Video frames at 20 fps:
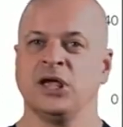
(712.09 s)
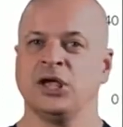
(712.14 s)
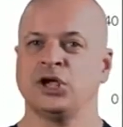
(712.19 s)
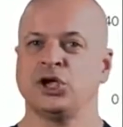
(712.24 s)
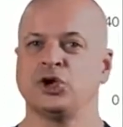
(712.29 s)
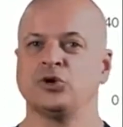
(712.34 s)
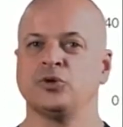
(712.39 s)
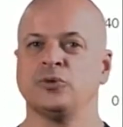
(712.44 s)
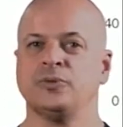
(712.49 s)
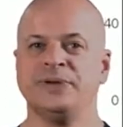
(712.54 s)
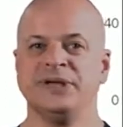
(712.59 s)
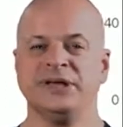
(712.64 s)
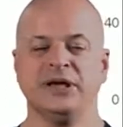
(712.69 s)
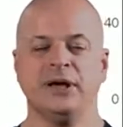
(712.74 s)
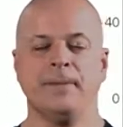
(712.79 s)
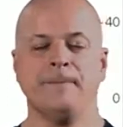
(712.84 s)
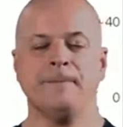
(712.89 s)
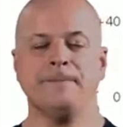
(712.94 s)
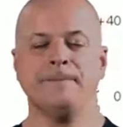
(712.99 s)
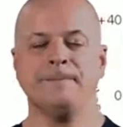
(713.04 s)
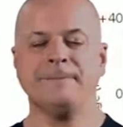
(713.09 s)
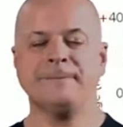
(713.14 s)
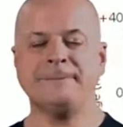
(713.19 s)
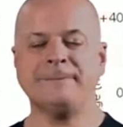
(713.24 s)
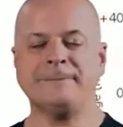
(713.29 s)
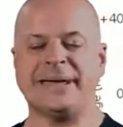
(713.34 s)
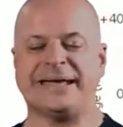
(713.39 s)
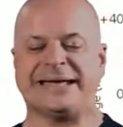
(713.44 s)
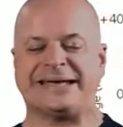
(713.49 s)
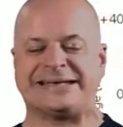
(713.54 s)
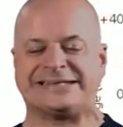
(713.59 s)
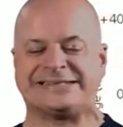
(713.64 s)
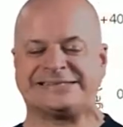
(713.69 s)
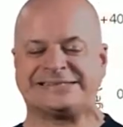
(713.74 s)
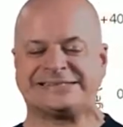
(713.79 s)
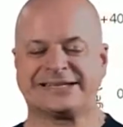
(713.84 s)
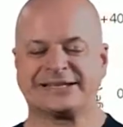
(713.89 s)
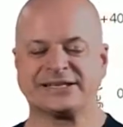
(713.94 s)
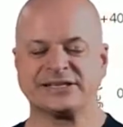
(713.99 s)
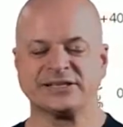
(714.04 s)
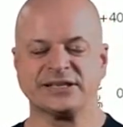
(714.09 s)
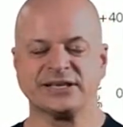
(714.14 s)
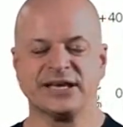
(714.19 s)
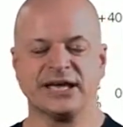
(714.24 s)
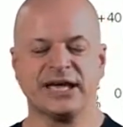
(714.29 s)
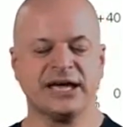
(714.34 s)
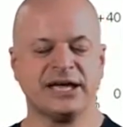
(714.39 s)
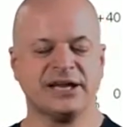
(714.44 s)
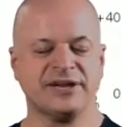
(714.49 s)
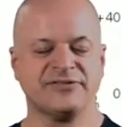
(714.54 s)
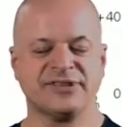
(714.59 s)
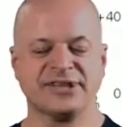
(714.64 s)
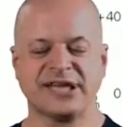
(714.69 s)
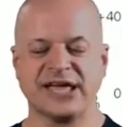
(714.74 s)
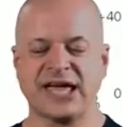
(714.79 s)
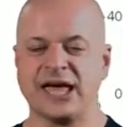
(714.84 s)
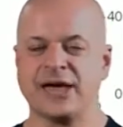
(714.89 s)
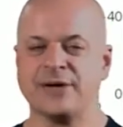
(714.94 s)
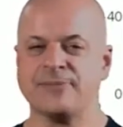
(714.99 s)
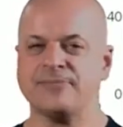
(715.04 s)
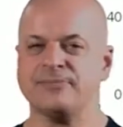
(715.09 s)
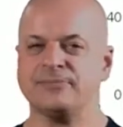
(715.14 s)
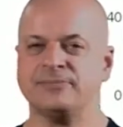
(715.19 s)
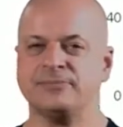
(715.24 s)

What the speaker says: you'll be amazingly ahead of the game.